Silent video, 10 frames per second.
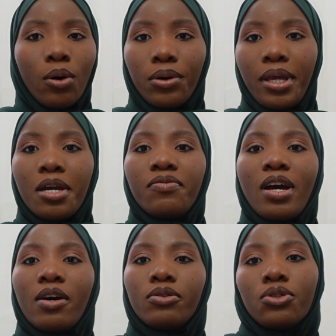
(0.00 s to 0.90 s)
it all year
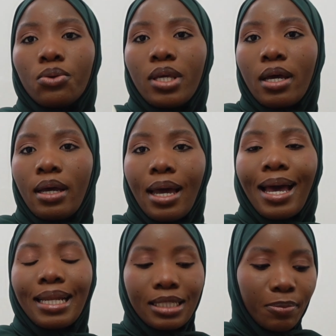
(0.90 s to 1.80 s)
round so yeah i
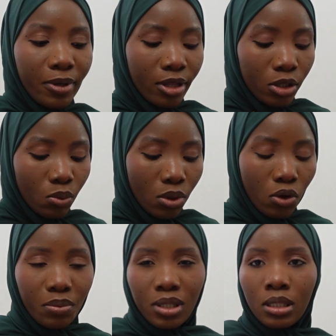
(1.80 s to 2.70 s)
had to pick this one
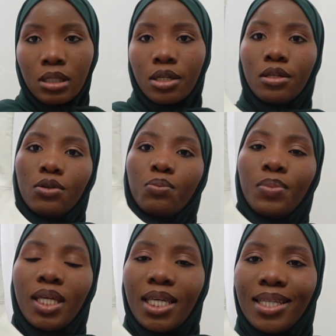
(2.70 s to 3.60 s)
up this is a new
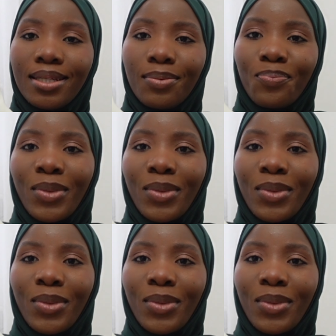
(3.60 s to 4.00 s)
piece